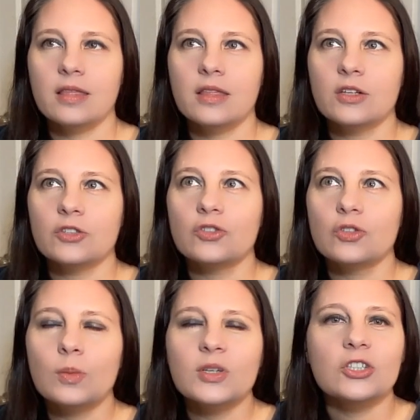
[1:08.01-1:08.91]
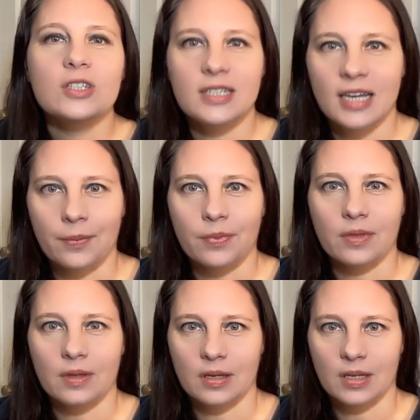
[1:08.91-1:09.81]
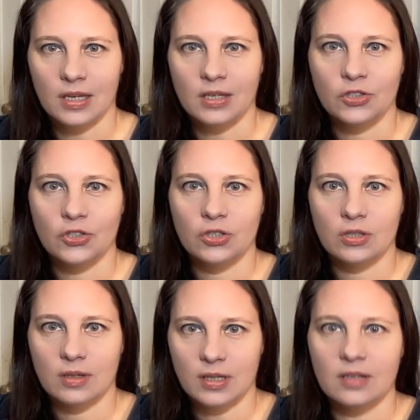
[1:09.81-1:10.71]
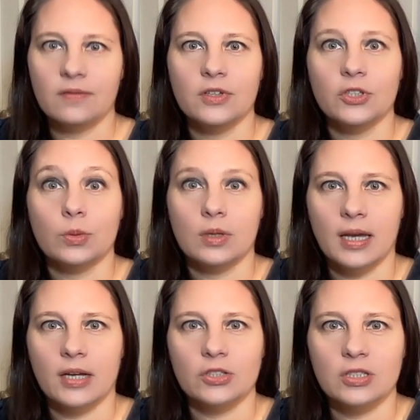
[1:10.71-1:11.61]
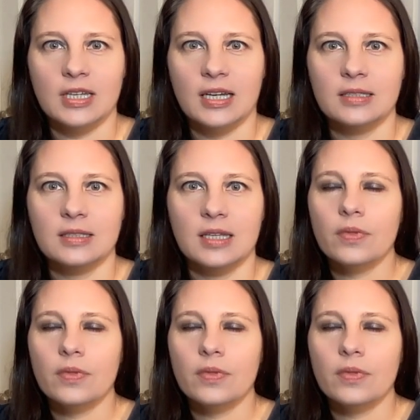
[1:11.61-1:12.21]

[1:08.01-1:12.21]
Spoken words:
There's so much depth in each individual exercise.